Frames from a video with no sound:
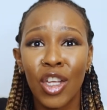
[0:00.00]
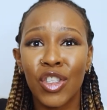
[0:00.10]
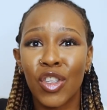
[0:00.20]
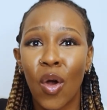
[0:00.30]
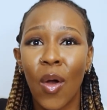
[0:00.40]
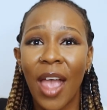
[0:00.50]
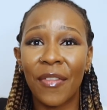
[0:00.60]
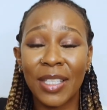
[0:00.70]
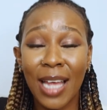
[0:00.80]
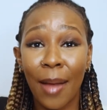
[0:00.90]
So
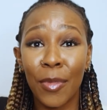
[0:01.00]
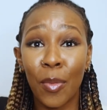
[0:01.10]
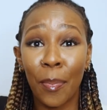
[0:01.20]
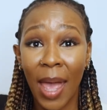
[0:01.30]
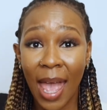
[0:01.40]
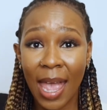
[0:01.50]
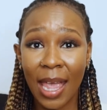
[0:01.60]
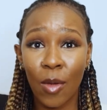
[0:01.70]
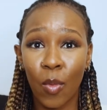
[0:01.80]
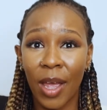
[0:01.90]
every time you
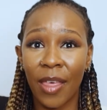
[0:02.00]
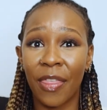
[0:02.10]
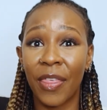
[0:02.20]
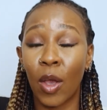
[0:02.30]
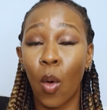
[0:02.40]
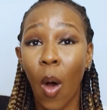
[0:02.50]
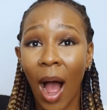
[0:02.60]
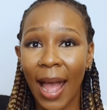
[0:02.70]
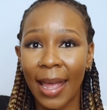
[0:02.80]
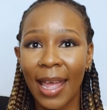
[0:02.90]
pay with the
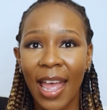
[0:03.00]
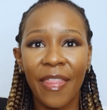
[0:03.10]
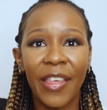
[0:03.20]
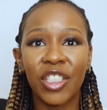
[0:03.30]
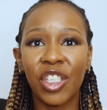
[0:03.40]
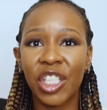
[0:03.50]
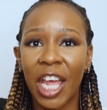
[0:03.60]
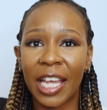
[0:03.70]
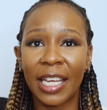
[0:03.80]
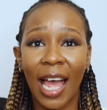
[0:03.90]
kwai, they just
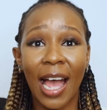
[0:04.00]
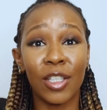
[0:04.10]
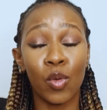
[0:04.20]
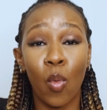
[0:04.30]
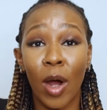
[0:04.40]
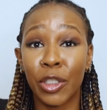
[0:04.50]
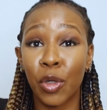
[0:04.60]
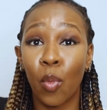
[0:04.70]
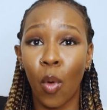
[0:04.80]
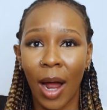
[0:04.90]
take it as
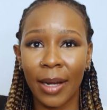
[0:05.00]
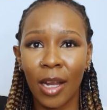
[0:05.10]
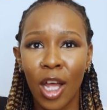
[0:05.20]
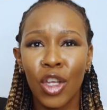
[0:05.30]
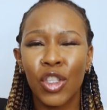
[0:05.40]
1-to-1.